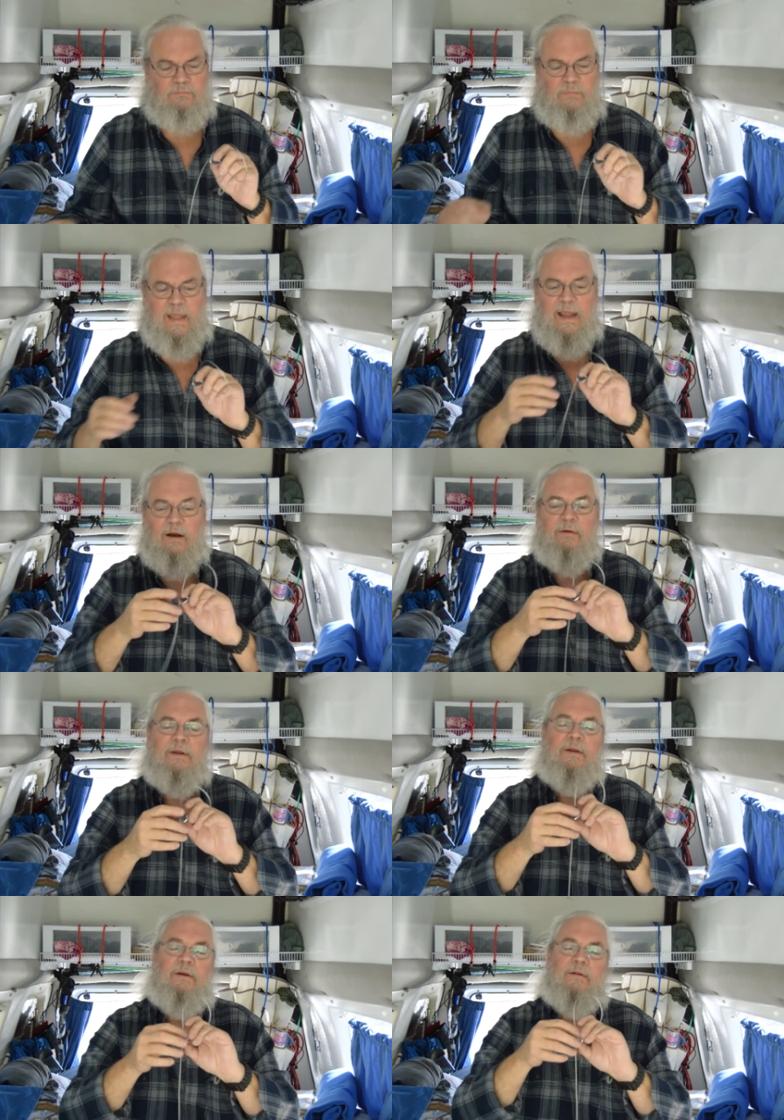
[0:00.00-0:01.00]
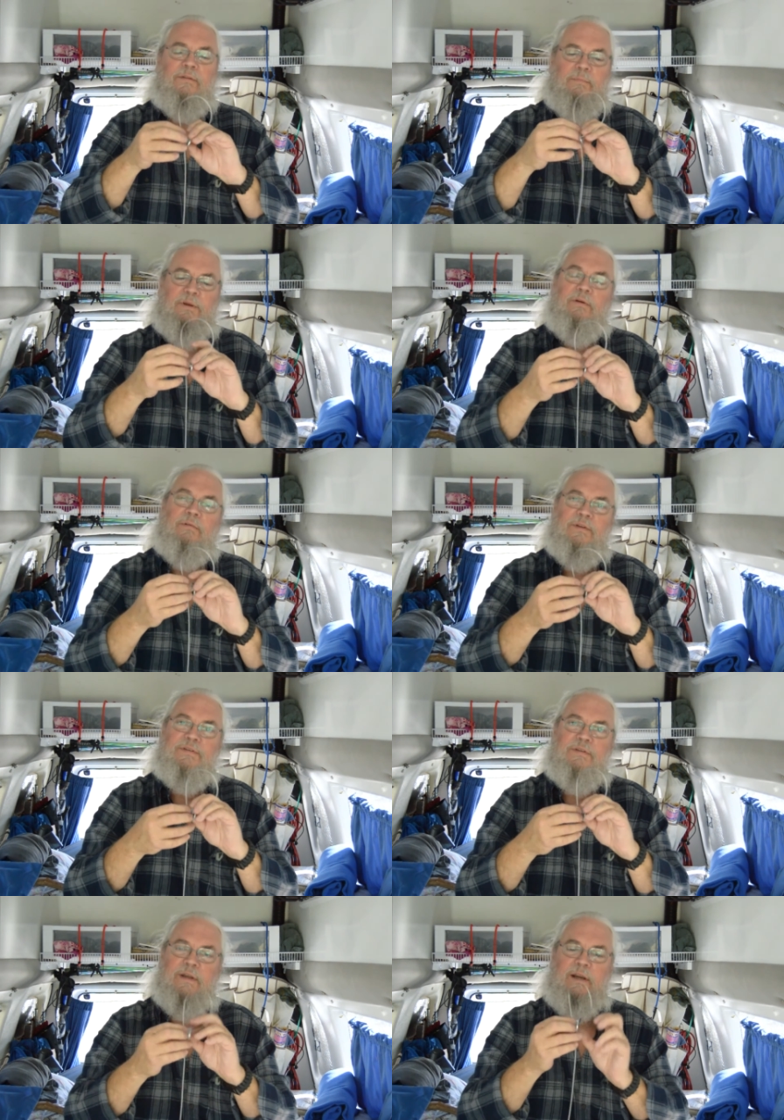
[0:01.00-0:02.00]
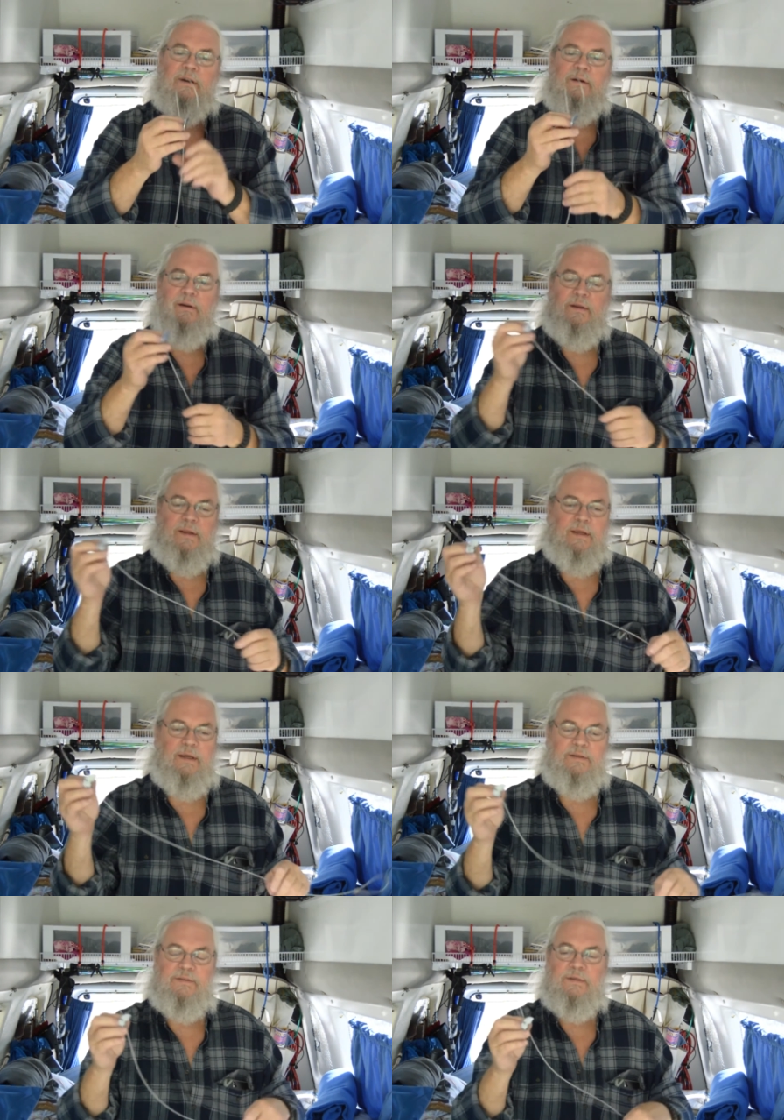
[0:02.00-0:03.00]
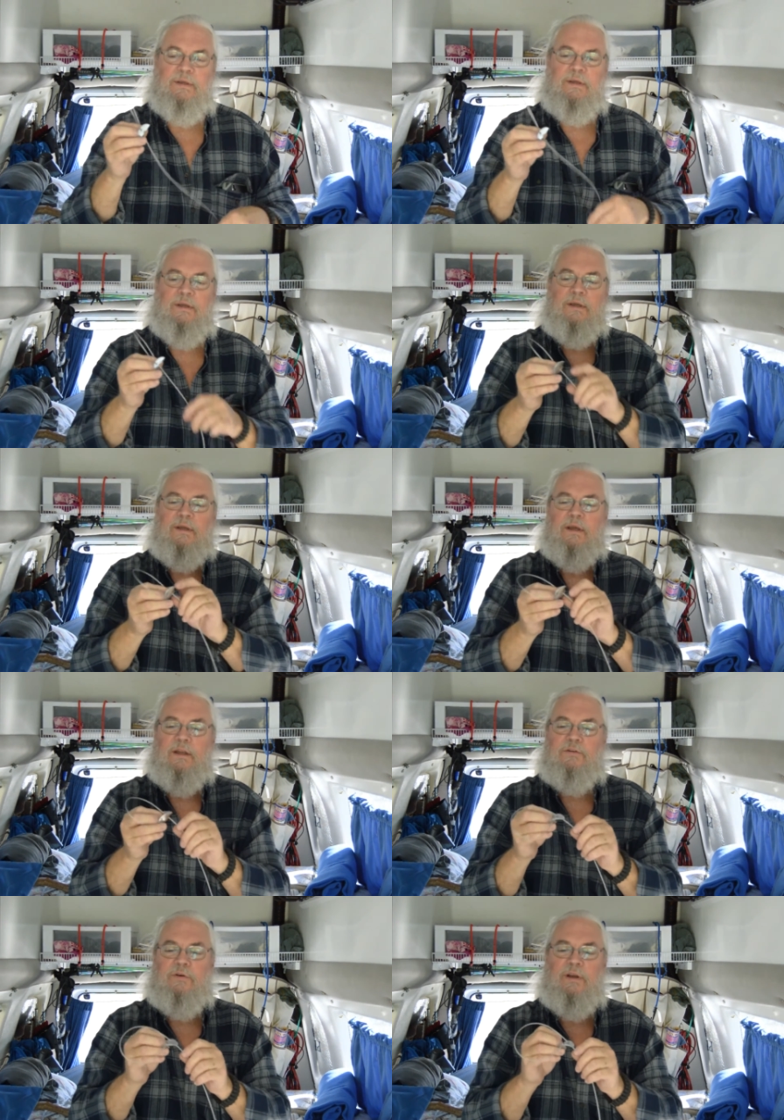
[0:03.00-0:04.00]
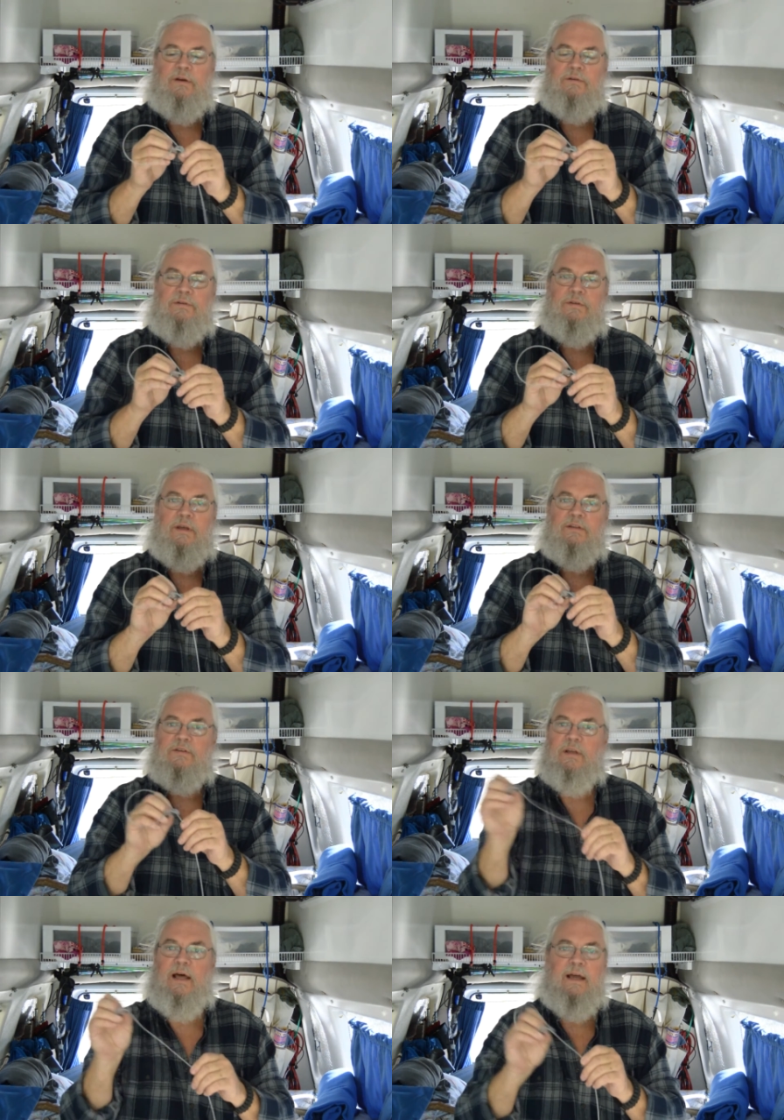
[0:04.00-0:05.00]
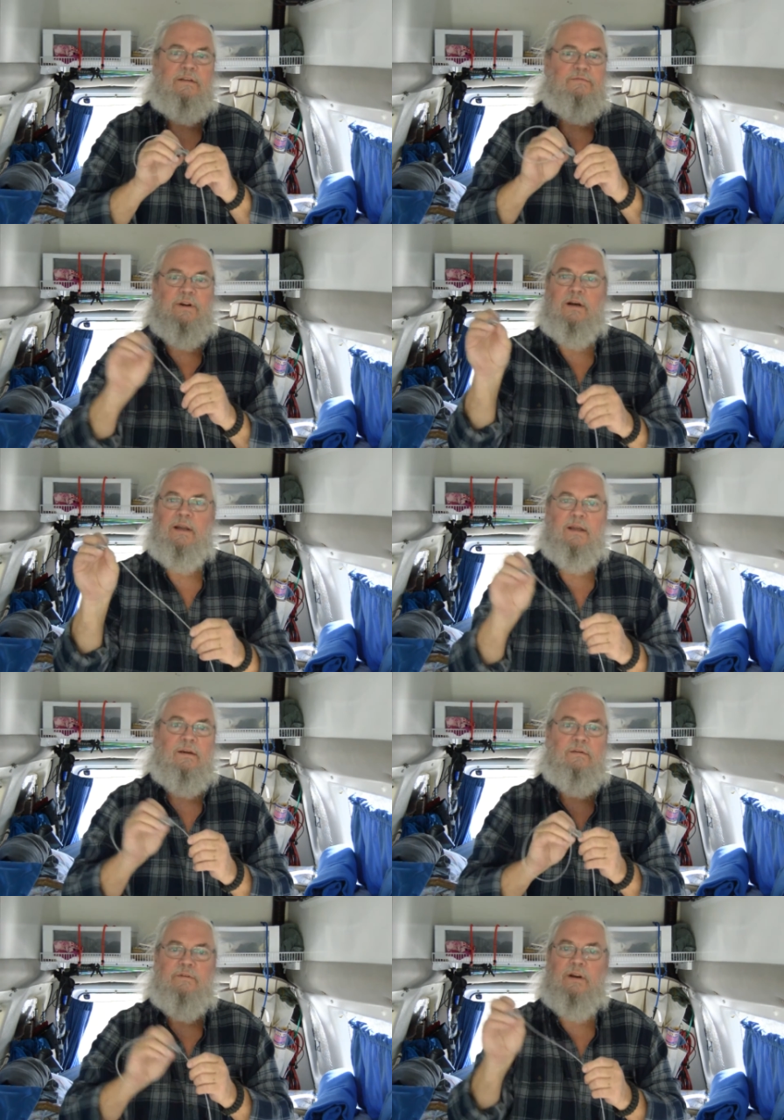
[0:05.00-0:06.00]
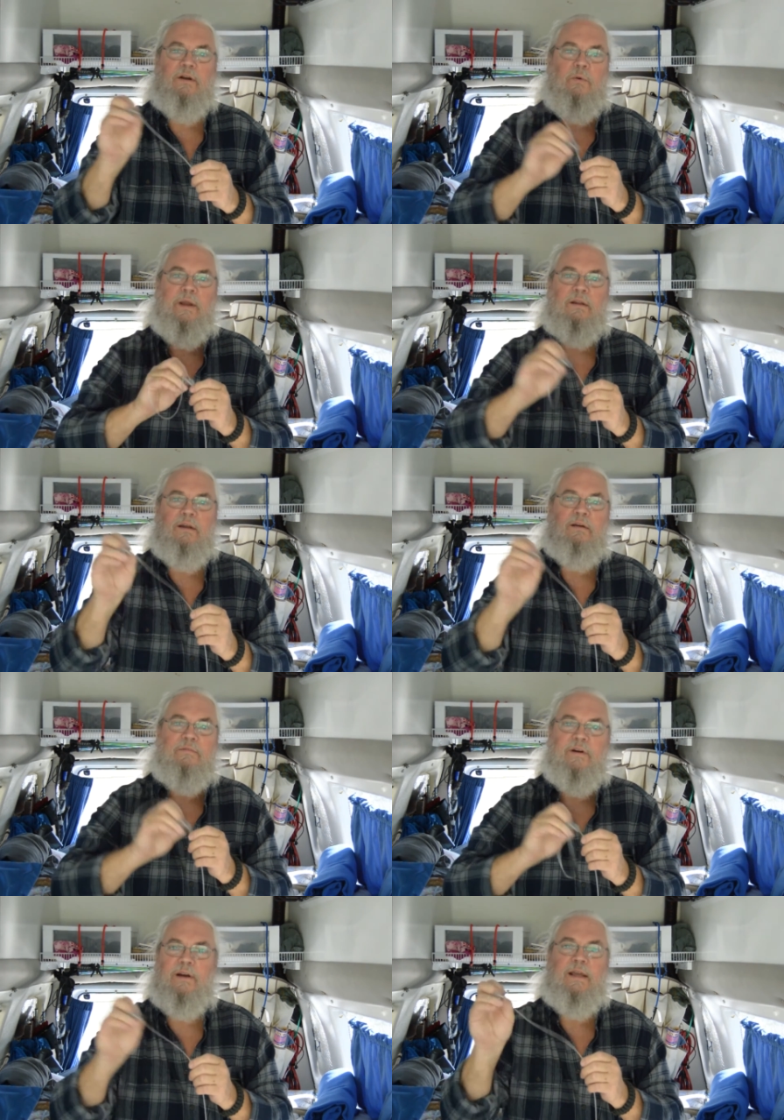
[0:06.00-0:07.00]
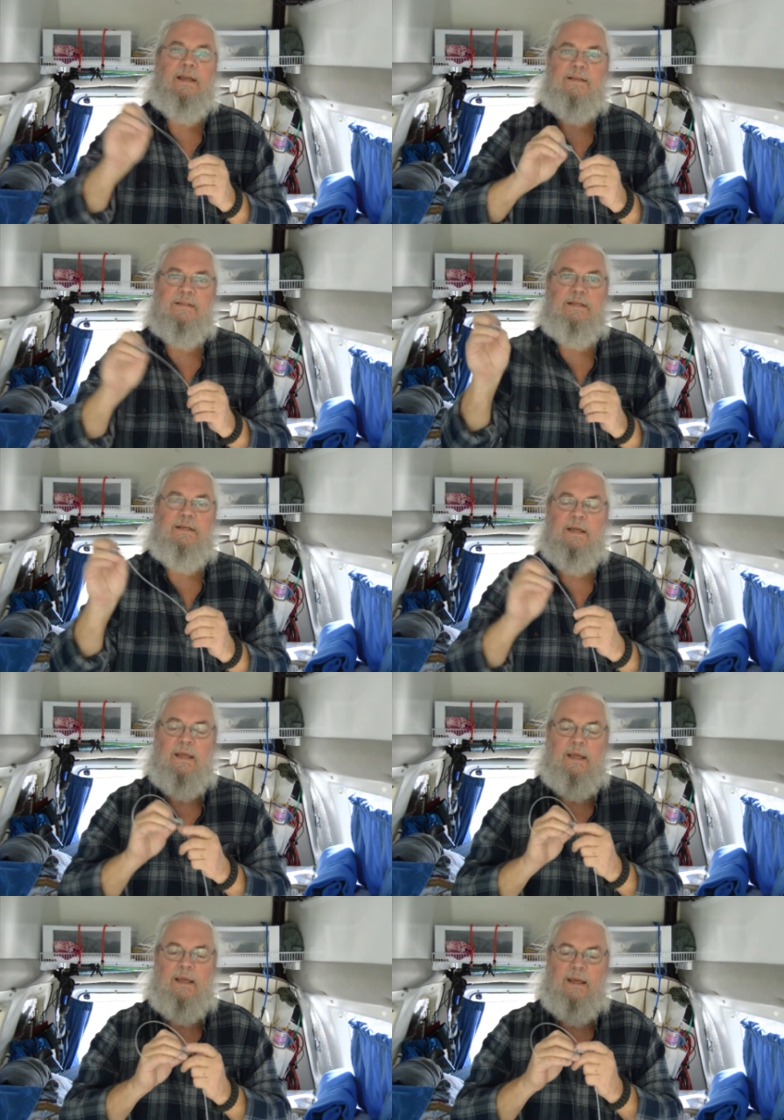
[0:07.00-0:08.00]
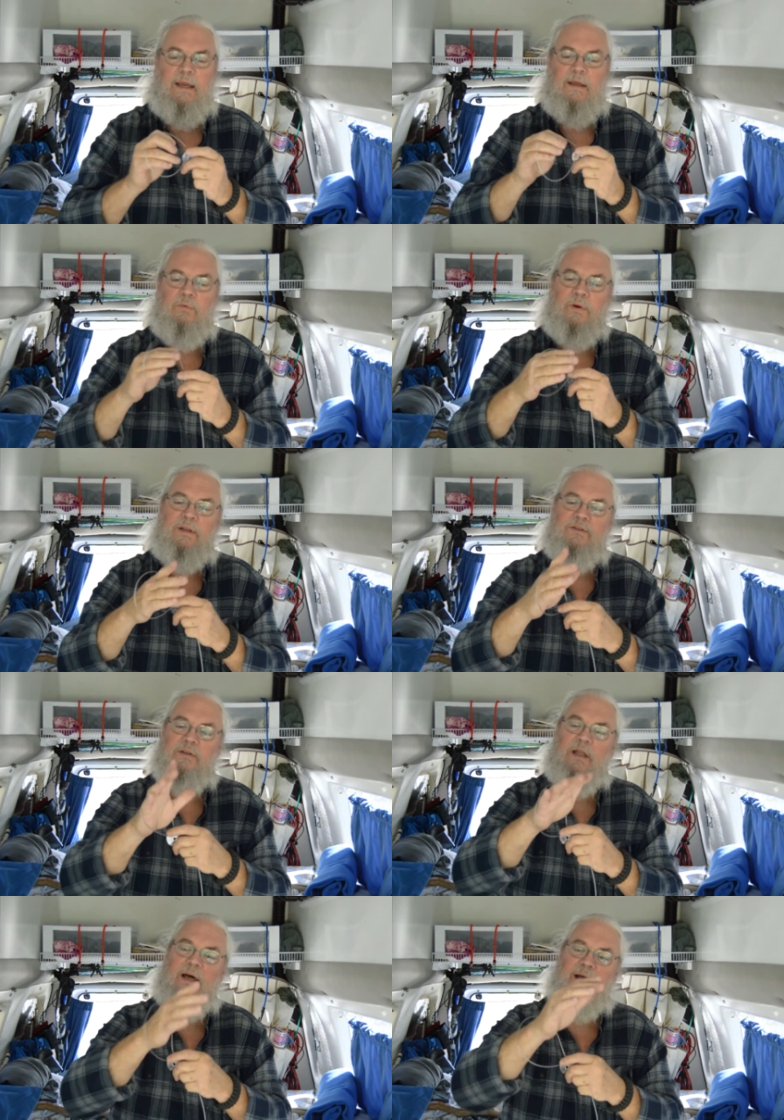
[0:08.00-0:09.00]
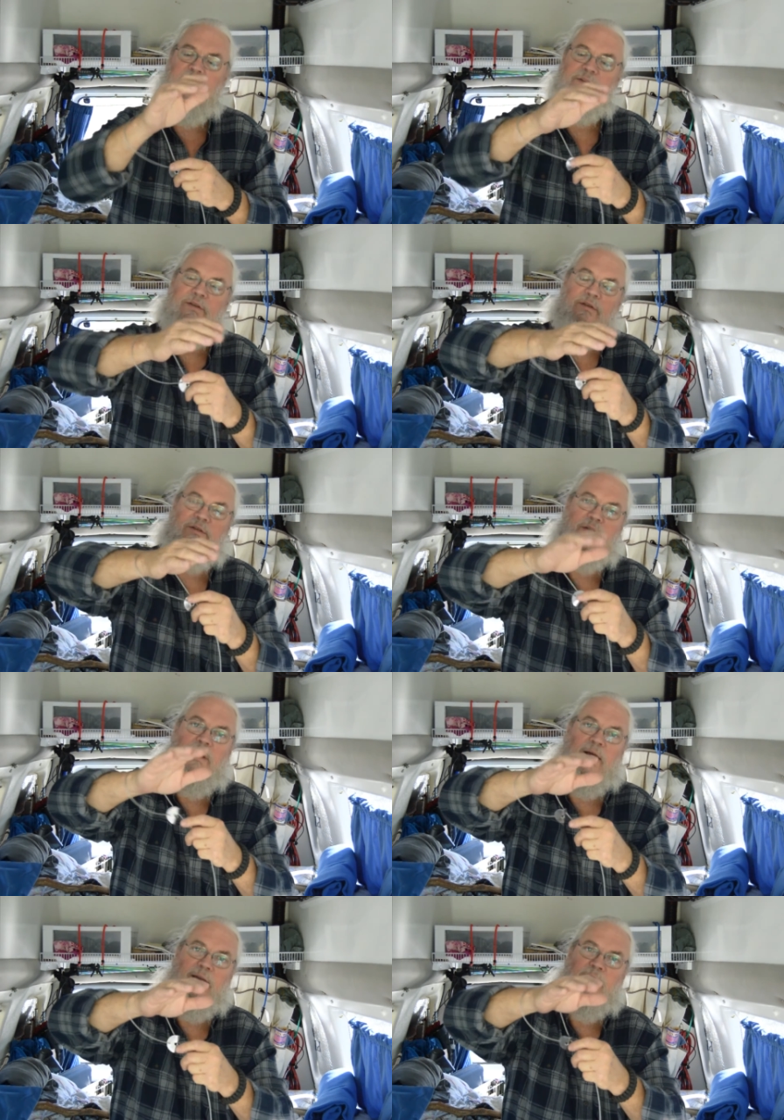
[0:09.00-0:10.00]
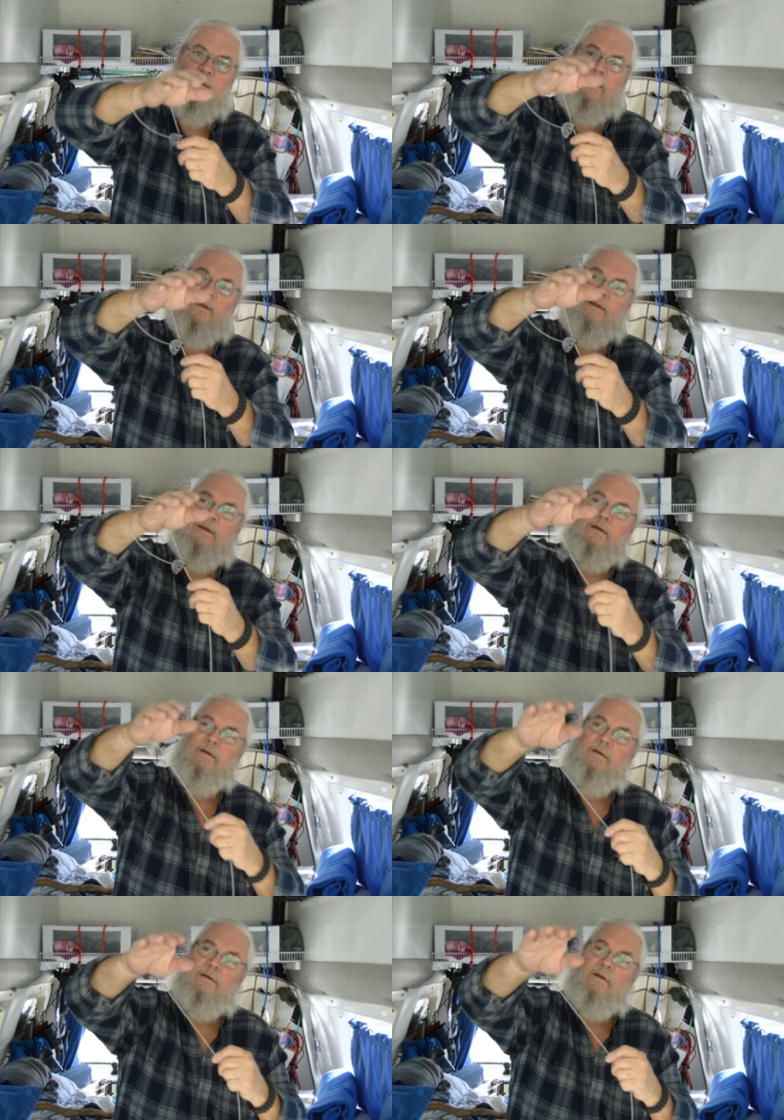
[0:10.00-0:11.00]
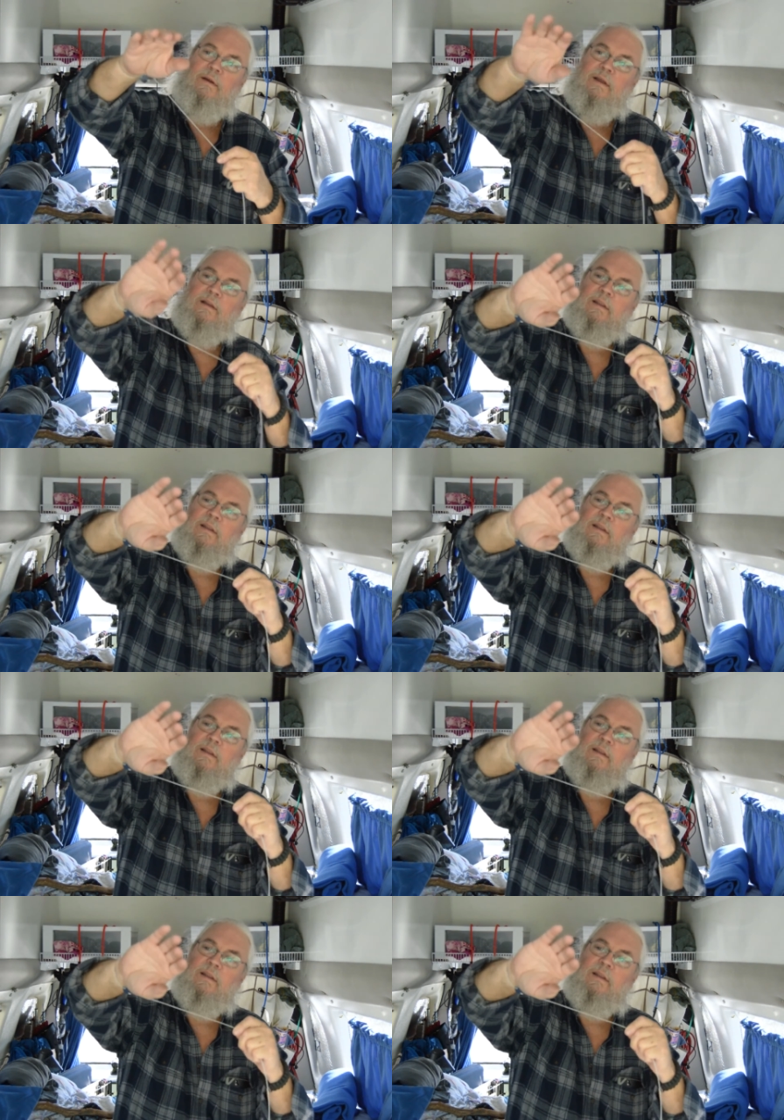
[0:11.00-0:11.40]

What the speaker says: Now, the beauty of this snare is it triggers and slides very, very quickly, very easy, and when it slides shut, it